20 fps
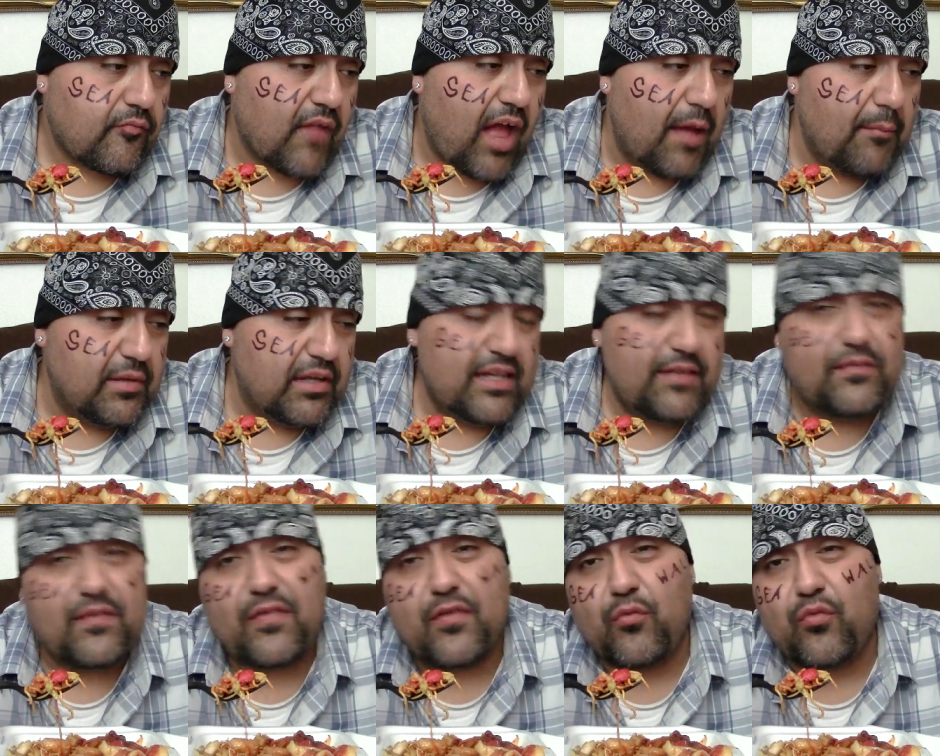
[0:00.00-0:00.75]
I
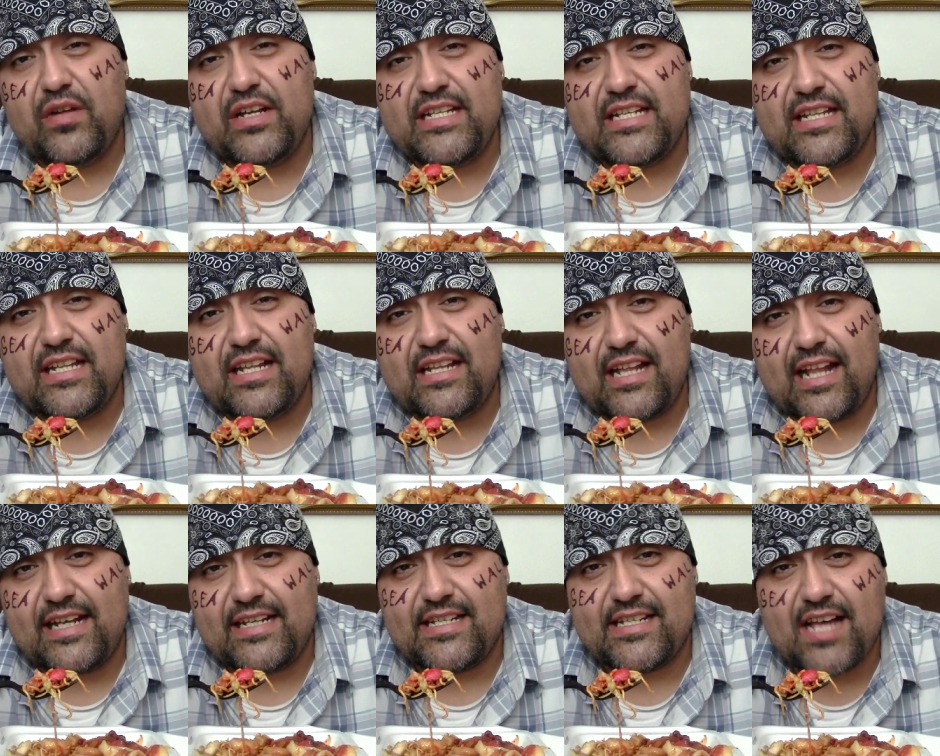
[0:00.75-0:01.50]
believe that the reason that
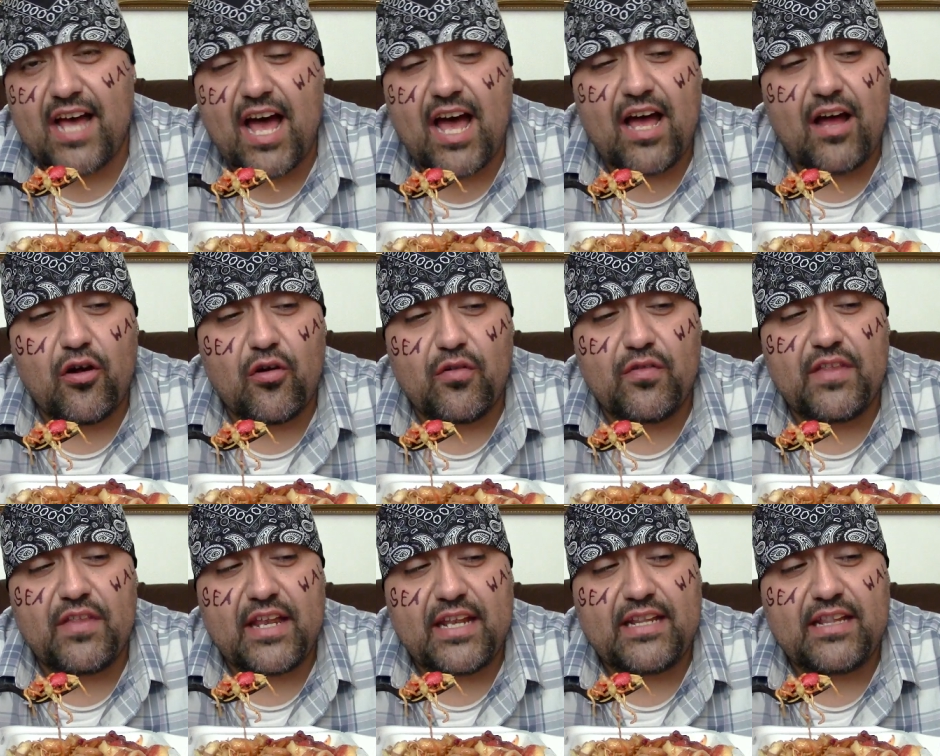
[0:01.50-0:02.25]
they taught or
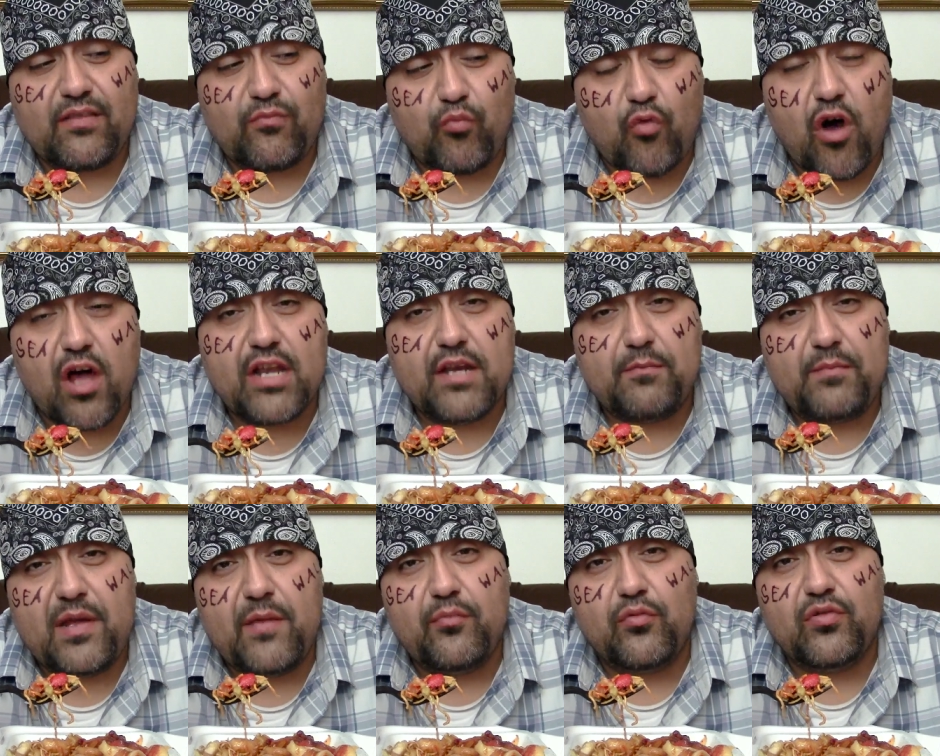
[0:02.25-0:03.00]
they wanted
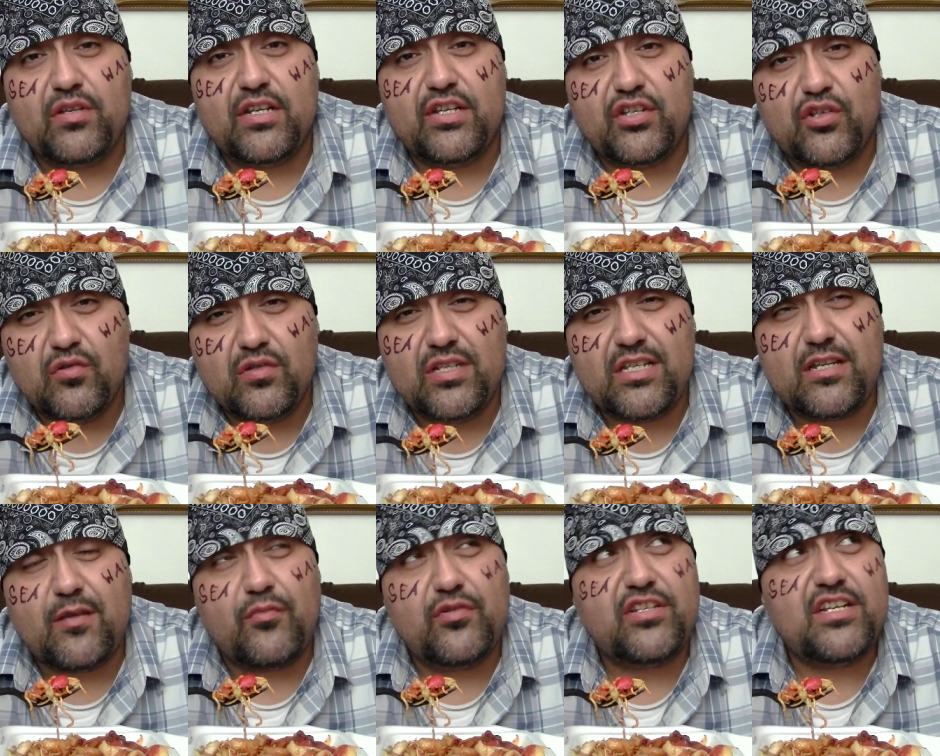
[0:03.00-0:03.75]
people to do the
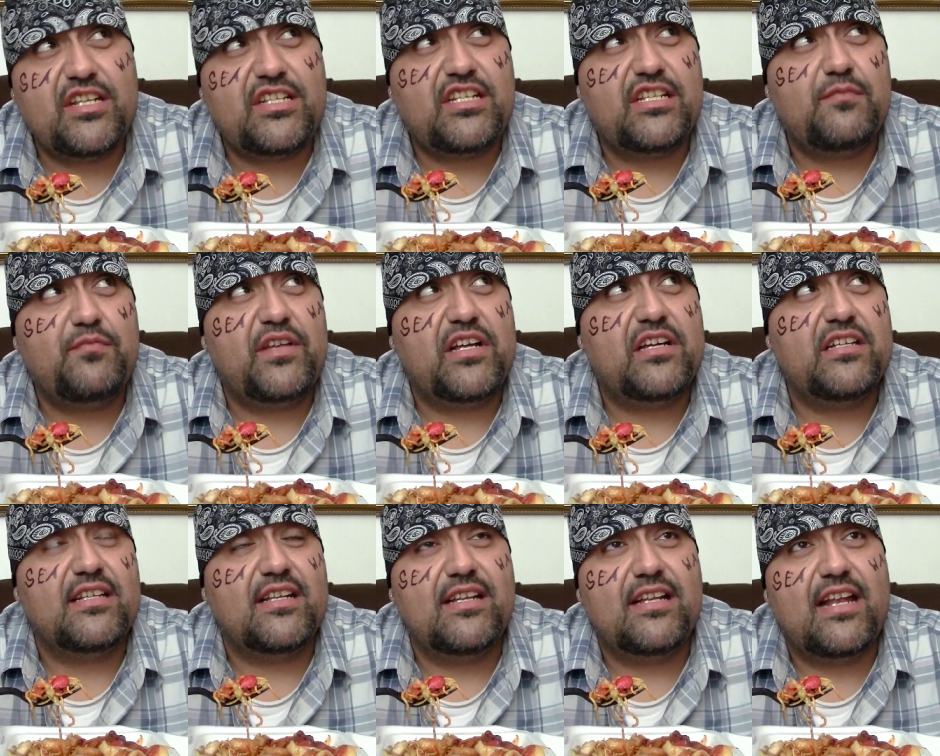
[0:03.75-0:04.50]
double dutch is
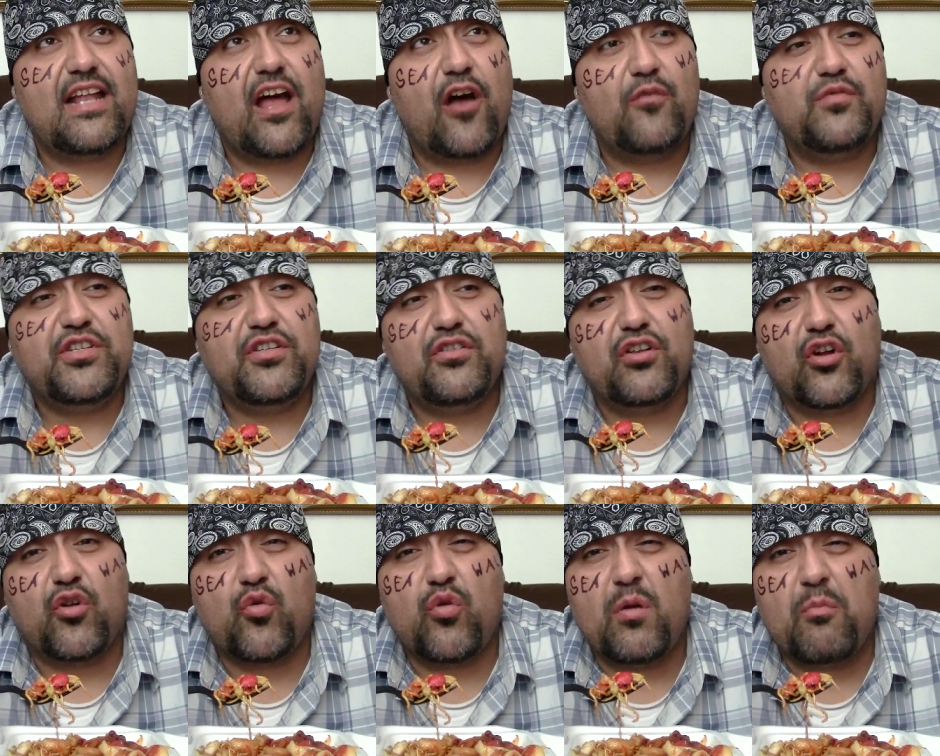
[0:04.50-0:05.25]
because it helps you to
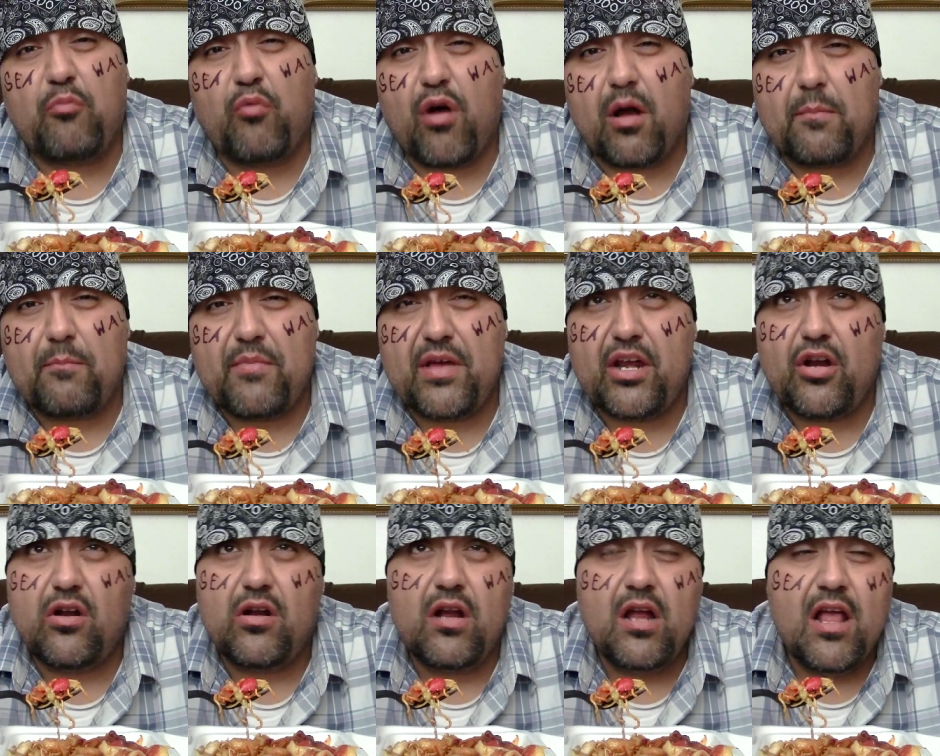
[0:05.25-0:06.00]
crip walk
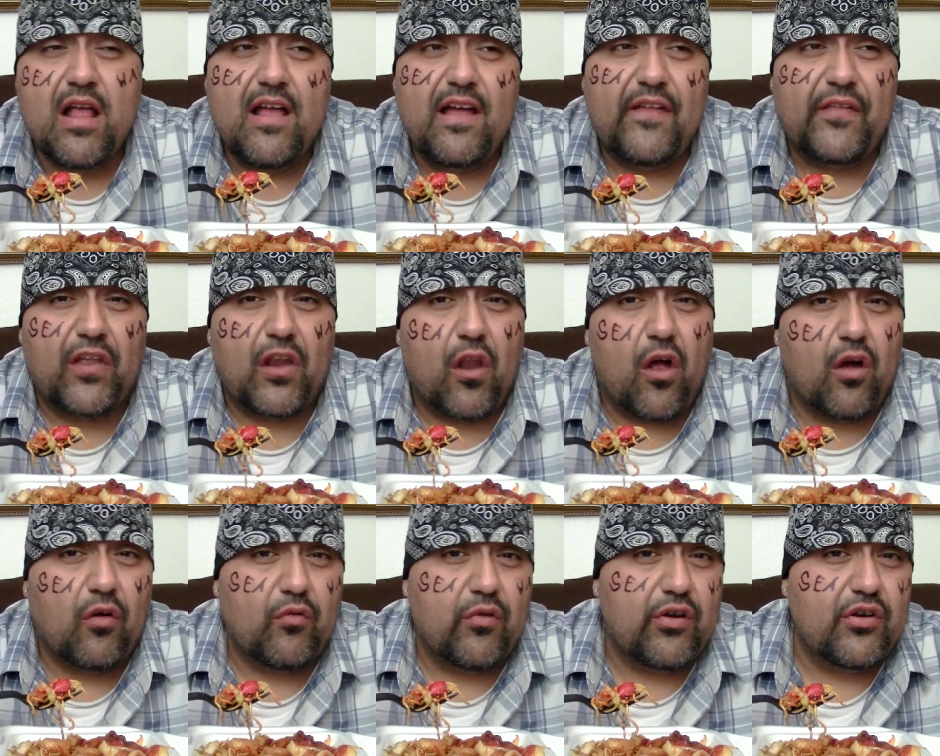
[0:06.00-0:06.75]
better in the
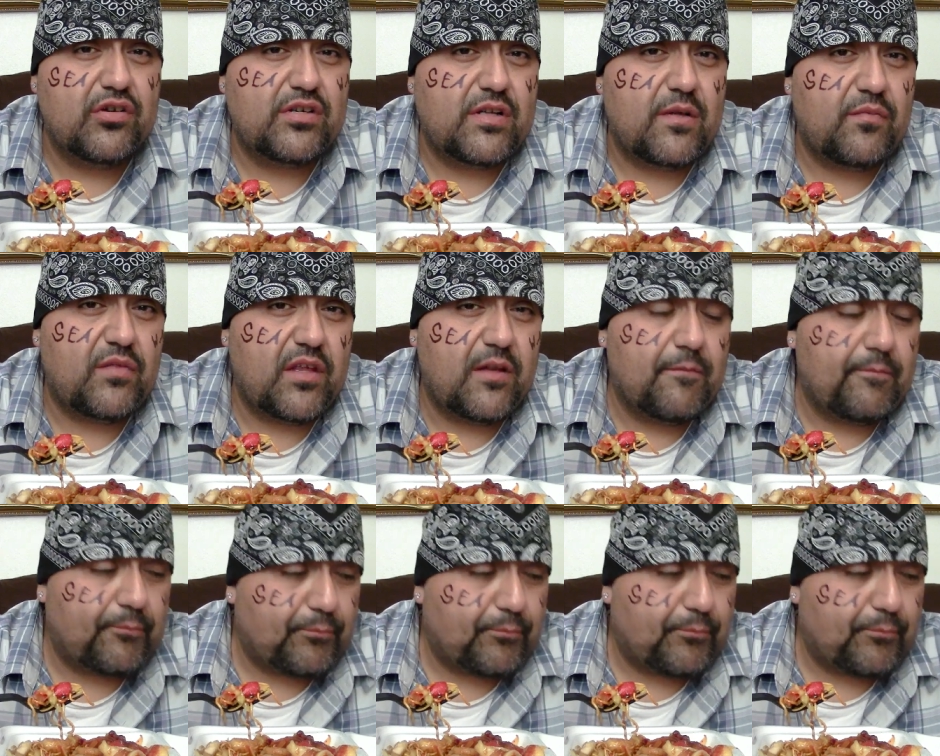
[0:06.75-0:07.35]
long run or something.